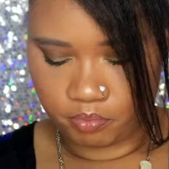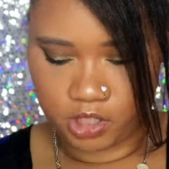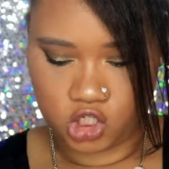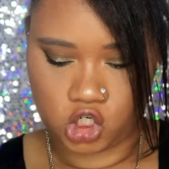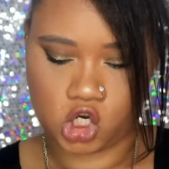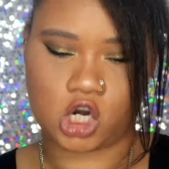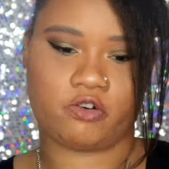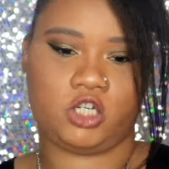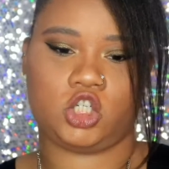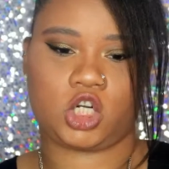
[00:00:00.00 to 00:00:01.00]
Peachy
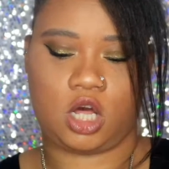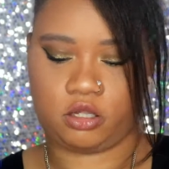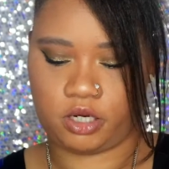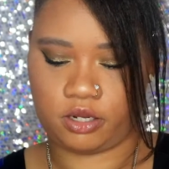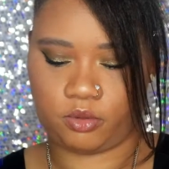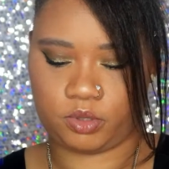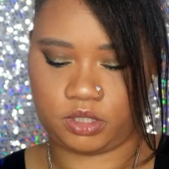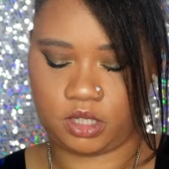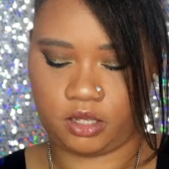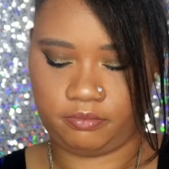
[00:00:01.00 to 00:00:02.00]
orange color, I would
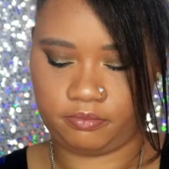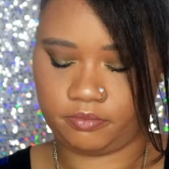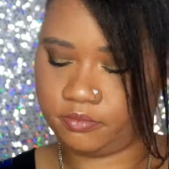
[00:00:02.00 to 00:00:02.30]
say.